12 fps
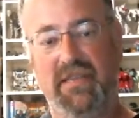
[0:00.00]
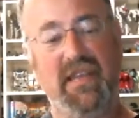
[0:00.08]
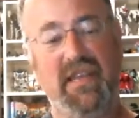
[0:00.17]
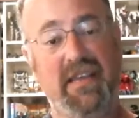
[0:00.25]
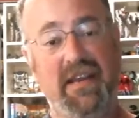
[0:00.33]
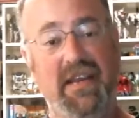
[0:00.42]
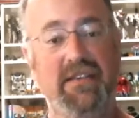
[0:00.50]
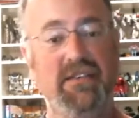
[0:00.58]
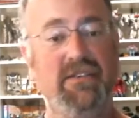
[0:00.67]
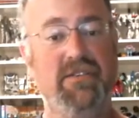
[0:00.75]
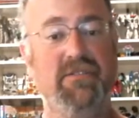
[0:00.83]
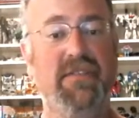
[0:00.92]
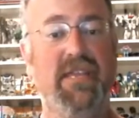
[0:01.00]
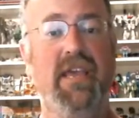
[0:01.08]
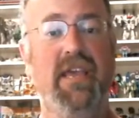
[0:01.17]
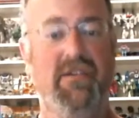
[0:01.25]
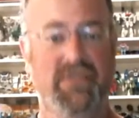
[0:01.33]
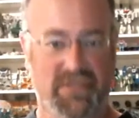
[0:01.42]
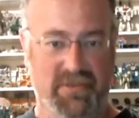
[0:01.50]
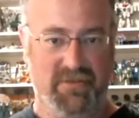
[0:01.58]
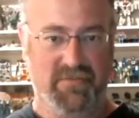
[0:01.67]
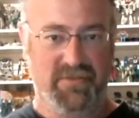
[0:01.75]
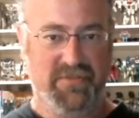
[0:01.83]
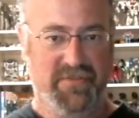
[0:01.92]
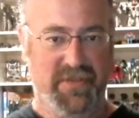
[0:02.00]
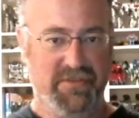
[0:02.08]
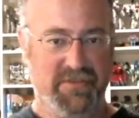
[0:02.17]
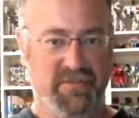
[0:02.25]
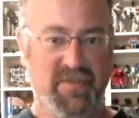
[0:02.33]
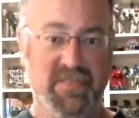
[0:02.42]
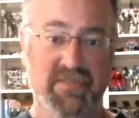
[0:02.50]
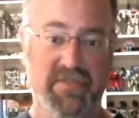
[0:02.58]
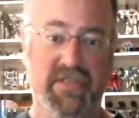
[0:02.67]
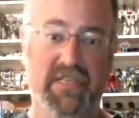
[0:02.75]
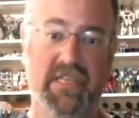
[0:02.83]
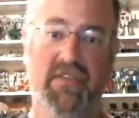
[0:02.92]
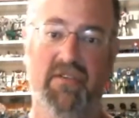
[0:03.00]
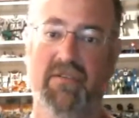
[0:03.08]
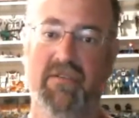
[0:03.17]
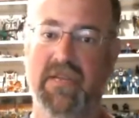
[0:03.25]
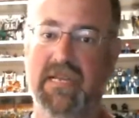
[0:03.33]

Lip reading: and connected to the Kenner Star Wars figures, specifically the